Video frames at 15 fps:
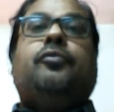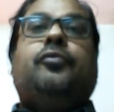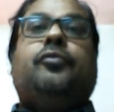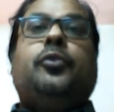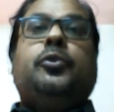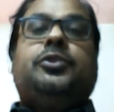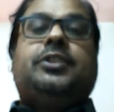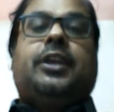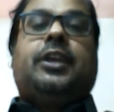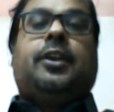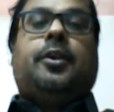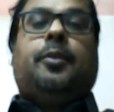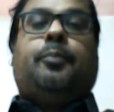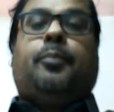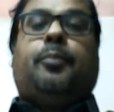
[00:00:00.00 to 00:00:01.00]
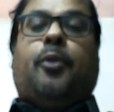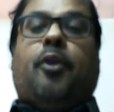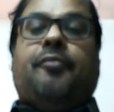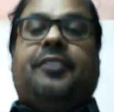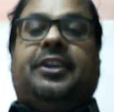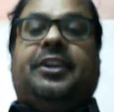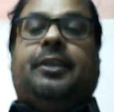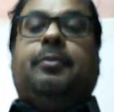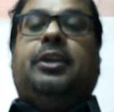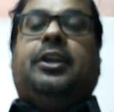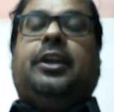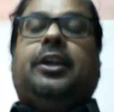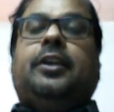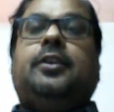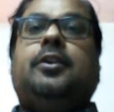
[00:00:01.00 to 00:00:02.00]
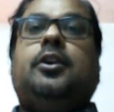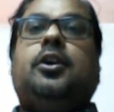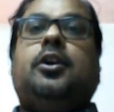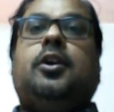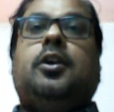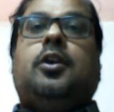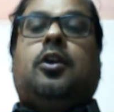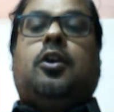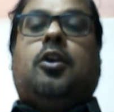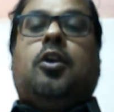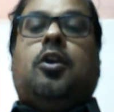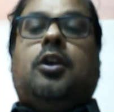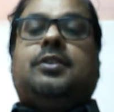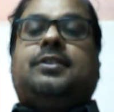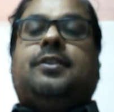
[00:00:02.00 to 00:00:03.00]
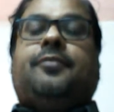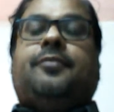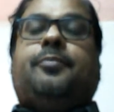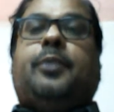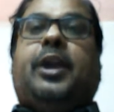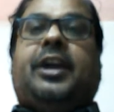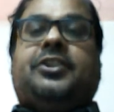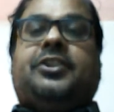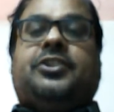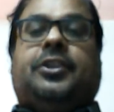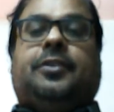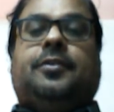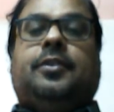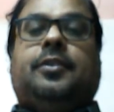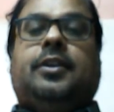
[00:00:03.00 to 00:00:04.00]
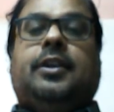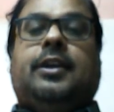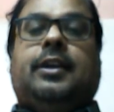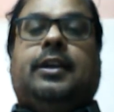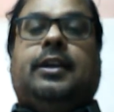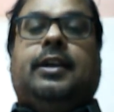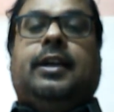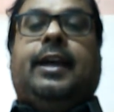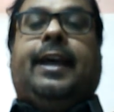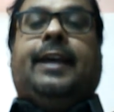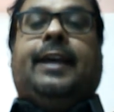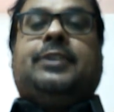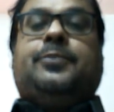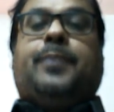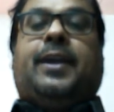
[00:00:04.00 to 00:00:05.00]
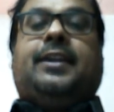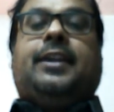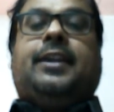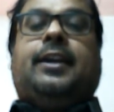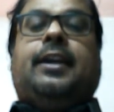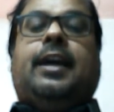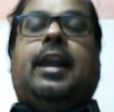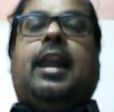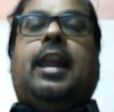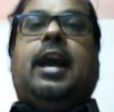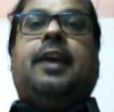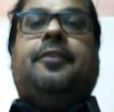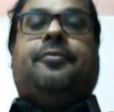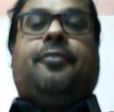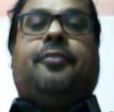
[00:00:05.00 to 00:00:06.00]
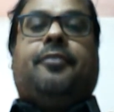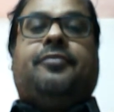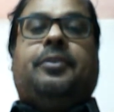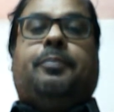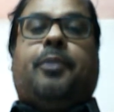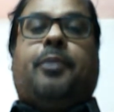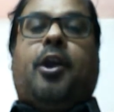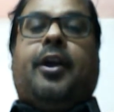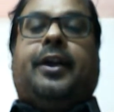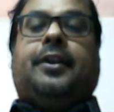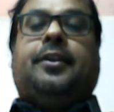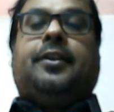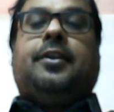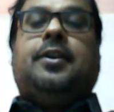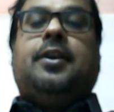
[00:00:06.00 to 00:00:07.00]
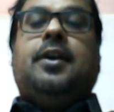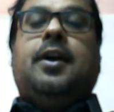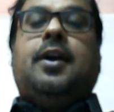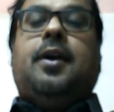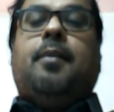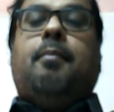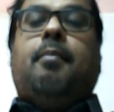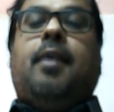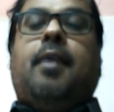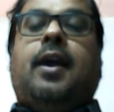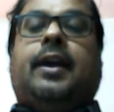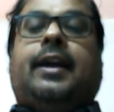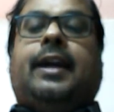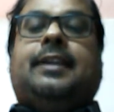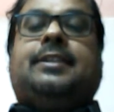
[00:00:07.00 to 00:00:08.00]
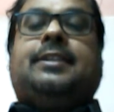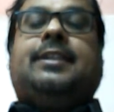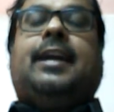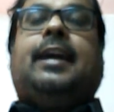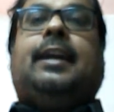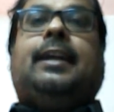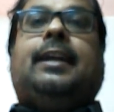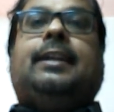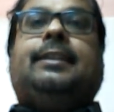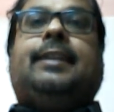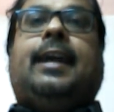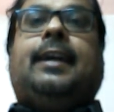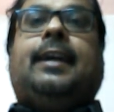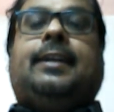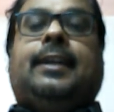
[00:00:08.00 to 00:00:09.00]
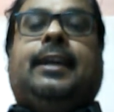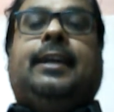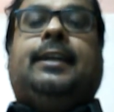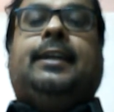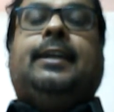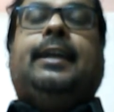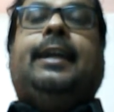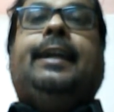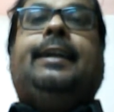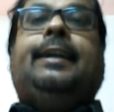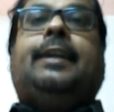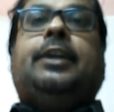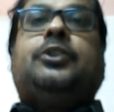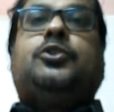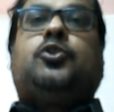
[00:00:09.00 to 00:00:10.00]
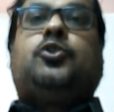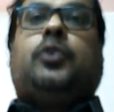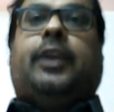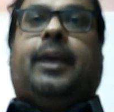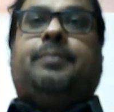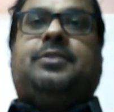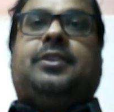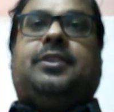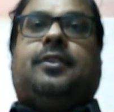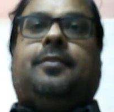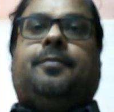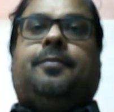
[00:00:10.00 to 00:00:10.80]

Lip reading: future profitability, cost of production, expected life of the product, market share that it intends to capture.